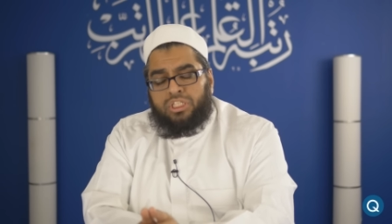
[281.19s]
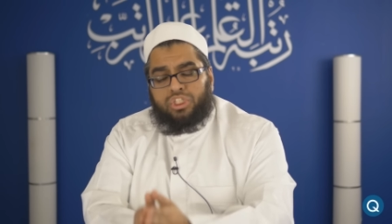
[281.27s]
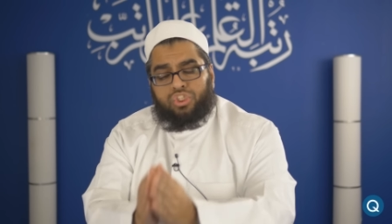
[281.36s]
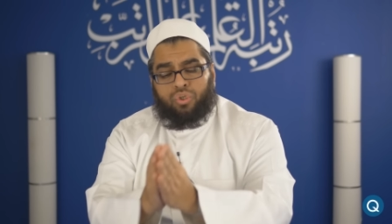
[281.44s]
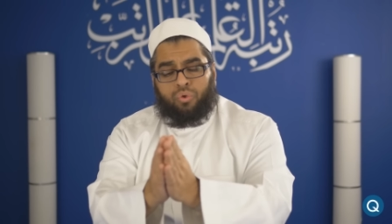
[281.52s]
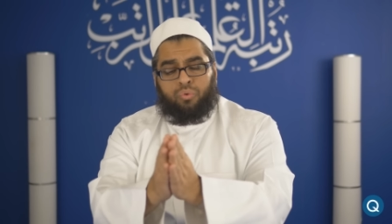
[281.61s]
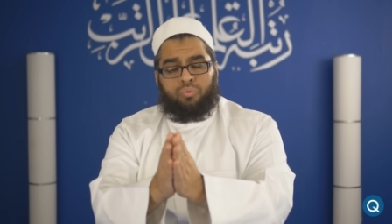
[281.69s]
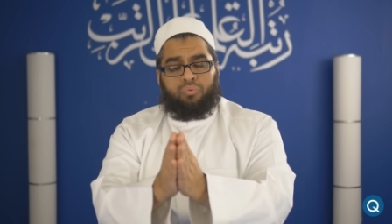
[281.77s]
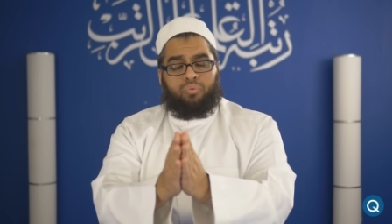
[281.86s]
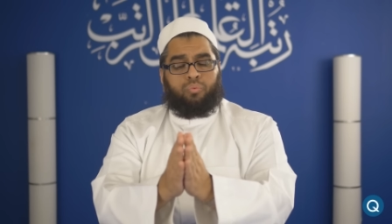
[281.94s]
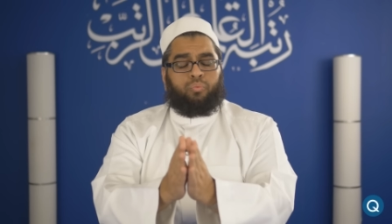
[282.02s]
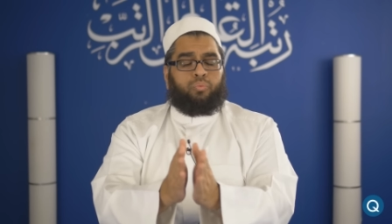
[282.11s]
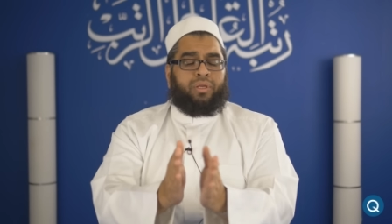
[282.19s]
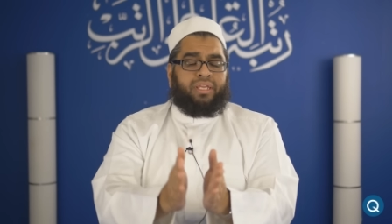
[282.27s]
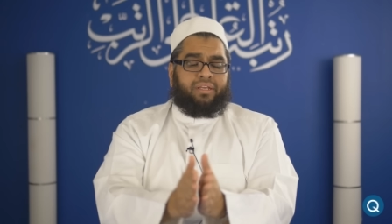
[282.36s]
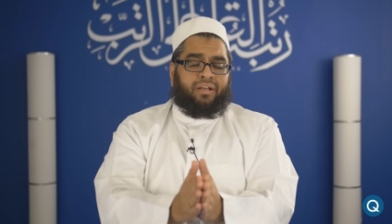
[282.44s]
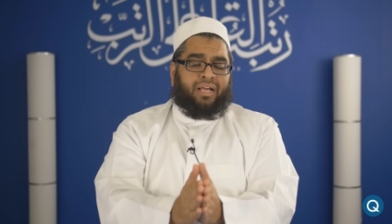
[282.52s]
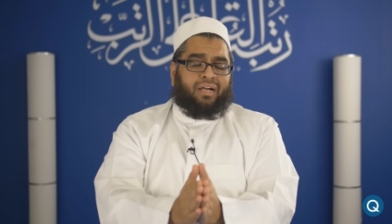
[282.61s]
So, we
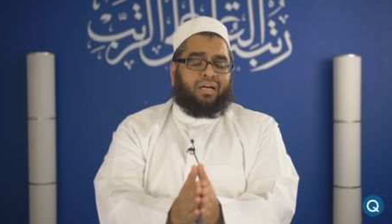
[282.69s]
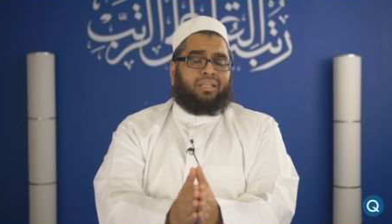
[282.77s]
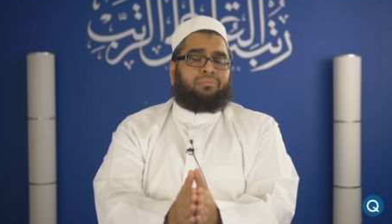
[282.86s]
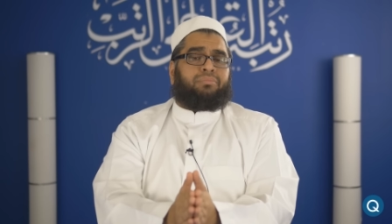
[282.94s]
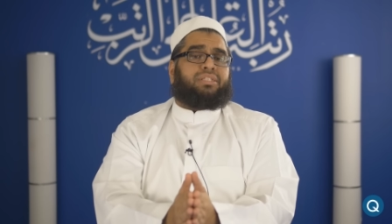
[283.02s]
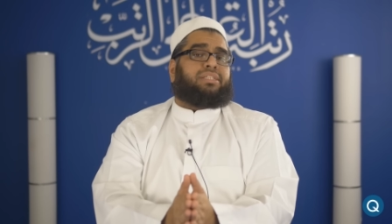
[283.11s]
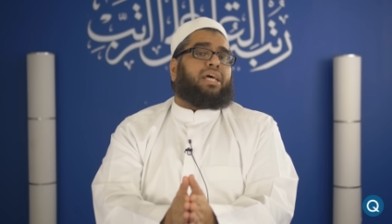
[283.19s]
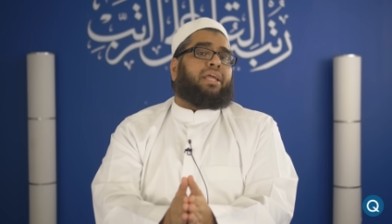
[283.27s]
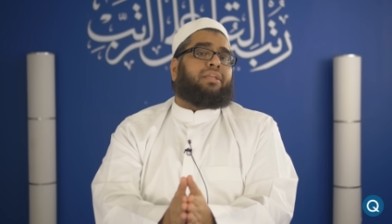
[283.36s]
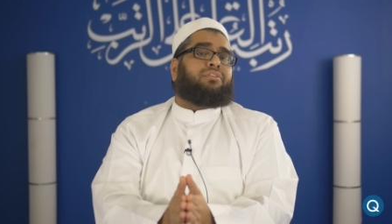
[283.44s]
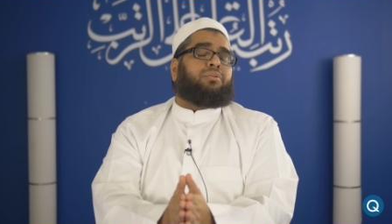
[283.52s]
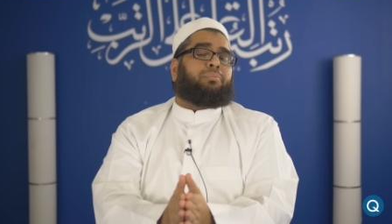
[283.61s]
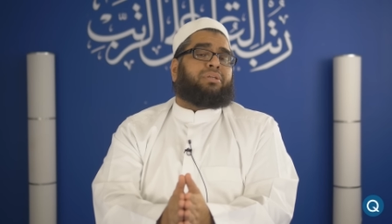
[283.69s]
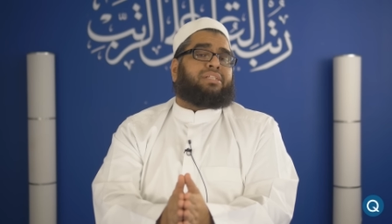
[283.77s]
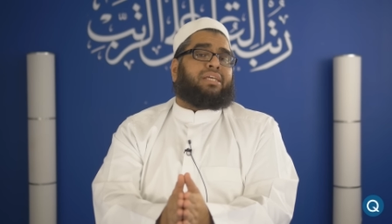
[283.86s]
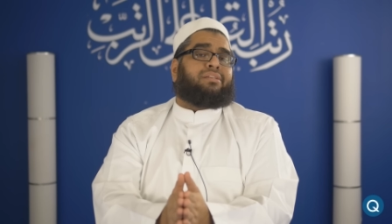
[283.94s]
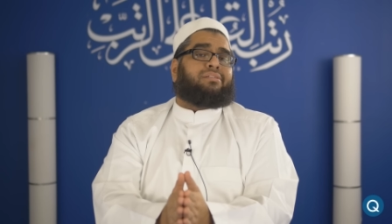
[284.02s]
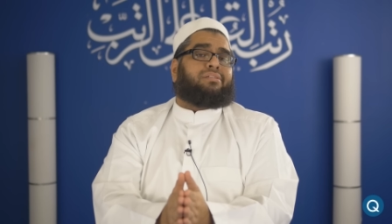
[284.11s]
here at Qalam decided to
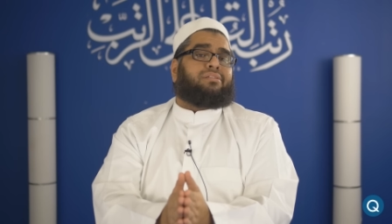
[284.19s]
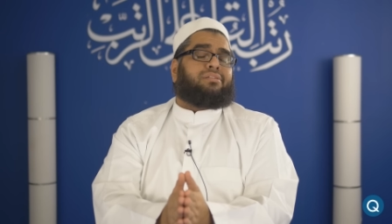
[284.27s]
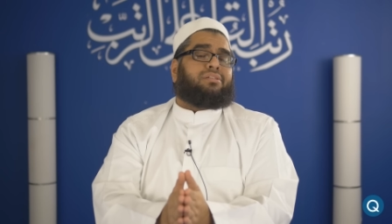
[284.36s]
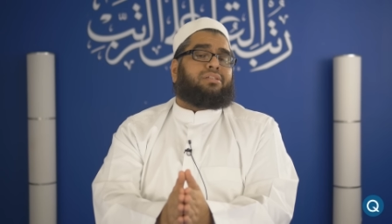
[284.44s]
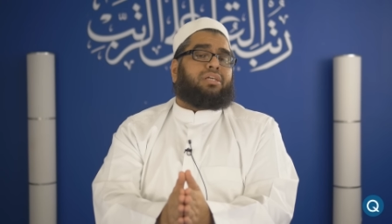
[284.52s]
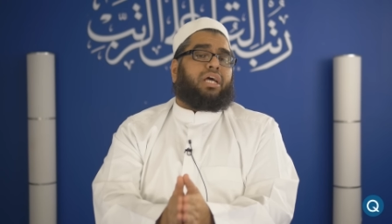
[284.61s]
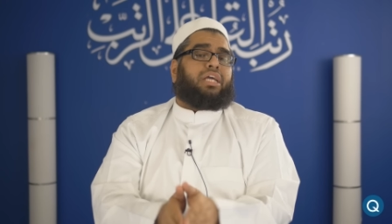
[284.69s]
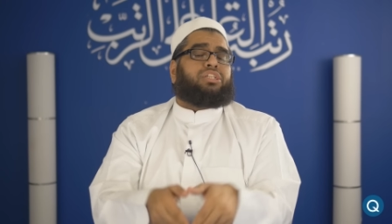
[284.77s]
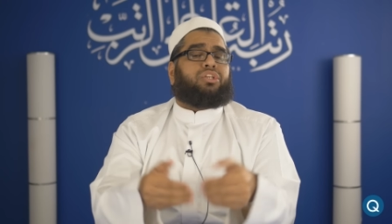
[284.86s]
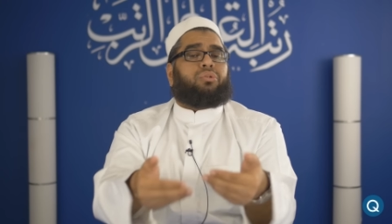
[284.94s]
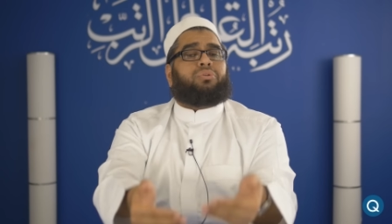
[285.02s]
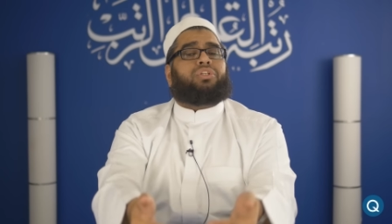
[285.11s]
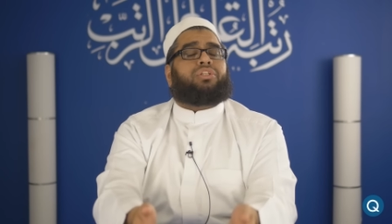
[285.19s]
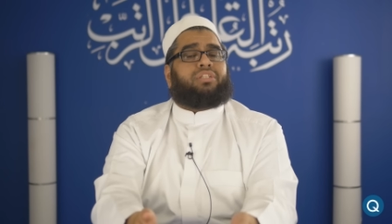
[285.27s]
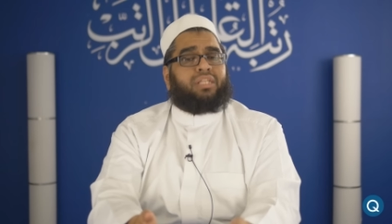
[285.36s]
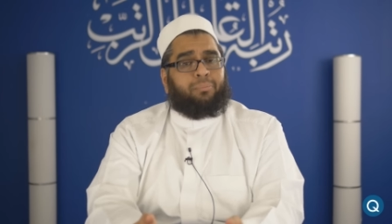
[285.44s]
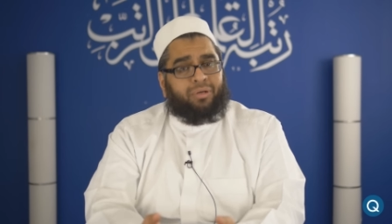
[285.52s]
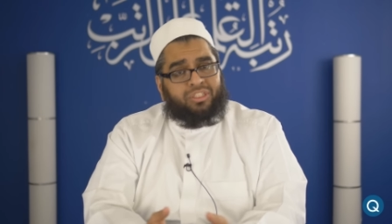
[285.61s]
present a solution
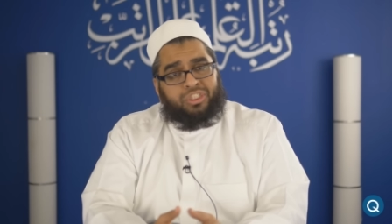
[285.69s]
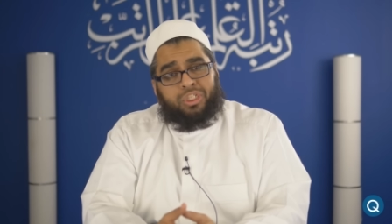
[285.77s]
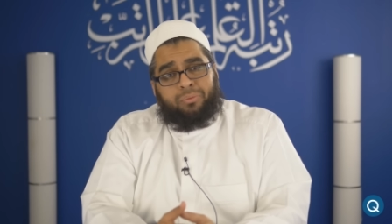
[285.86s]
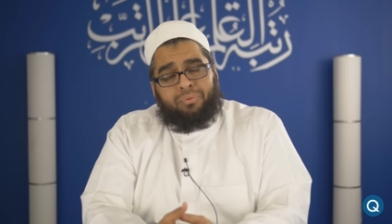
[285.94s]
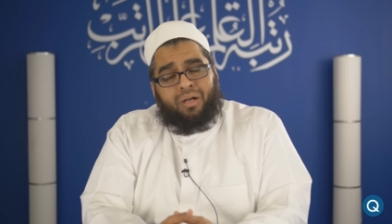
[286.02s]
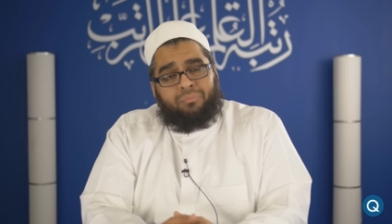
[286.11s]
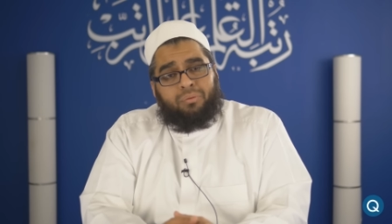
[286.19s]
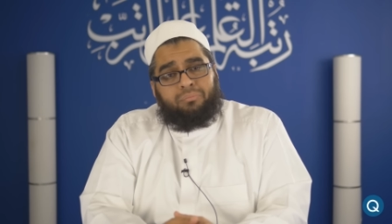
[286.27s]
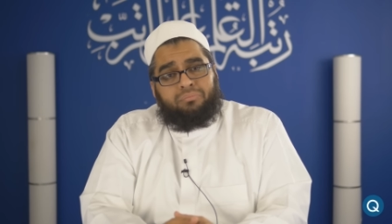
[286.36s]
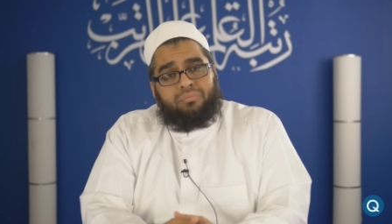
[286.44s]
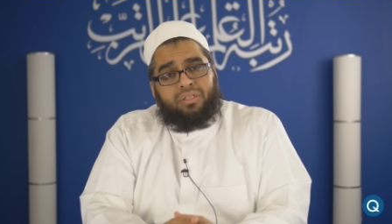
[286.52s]
to that particular problem